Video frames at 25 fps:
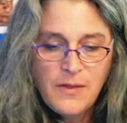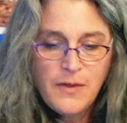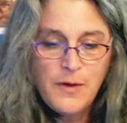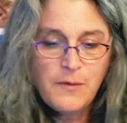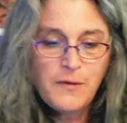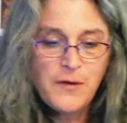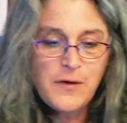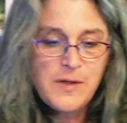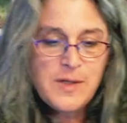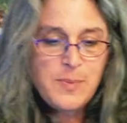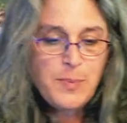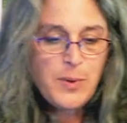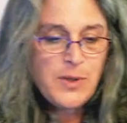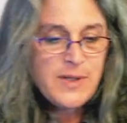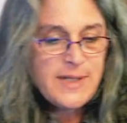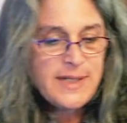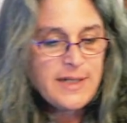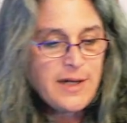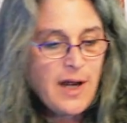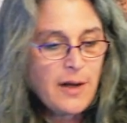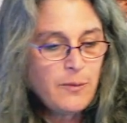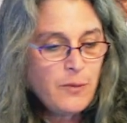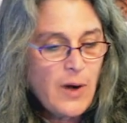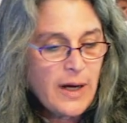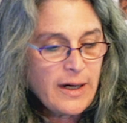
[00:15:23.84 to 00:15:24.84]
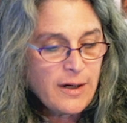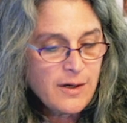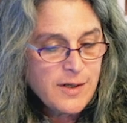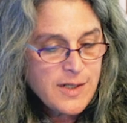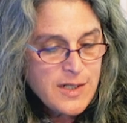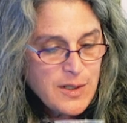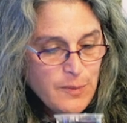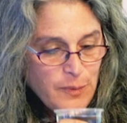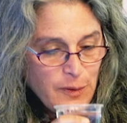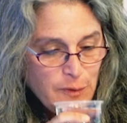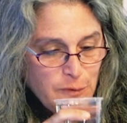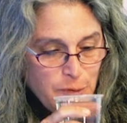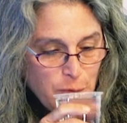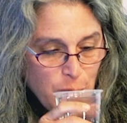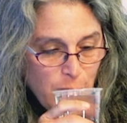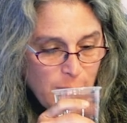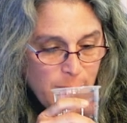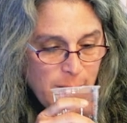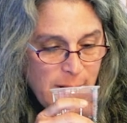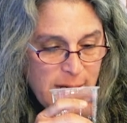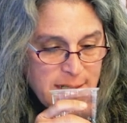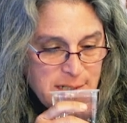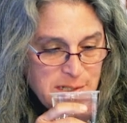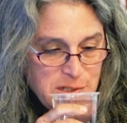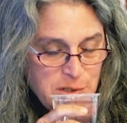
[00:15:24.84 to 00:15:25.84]
The first person on record to
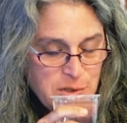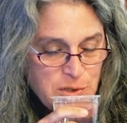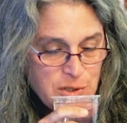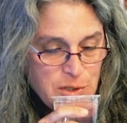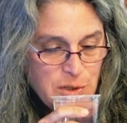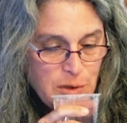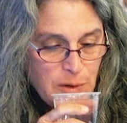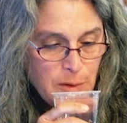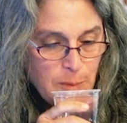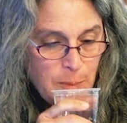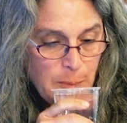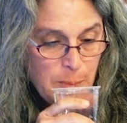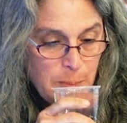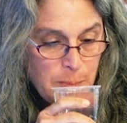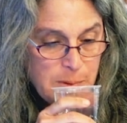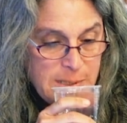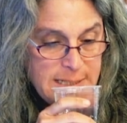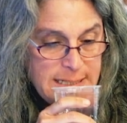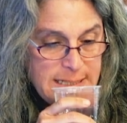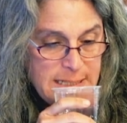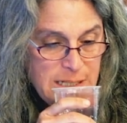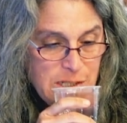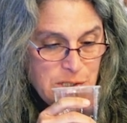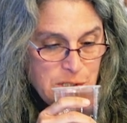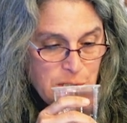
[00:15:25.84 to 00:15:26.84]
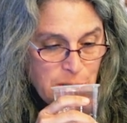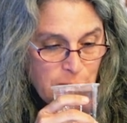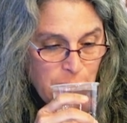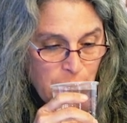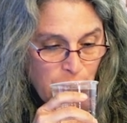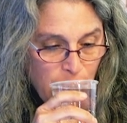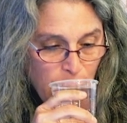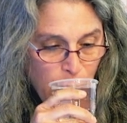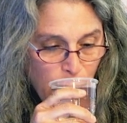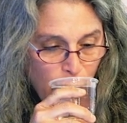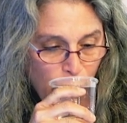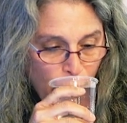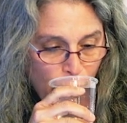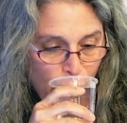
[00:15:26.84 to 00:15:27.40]
perform a surgical procedure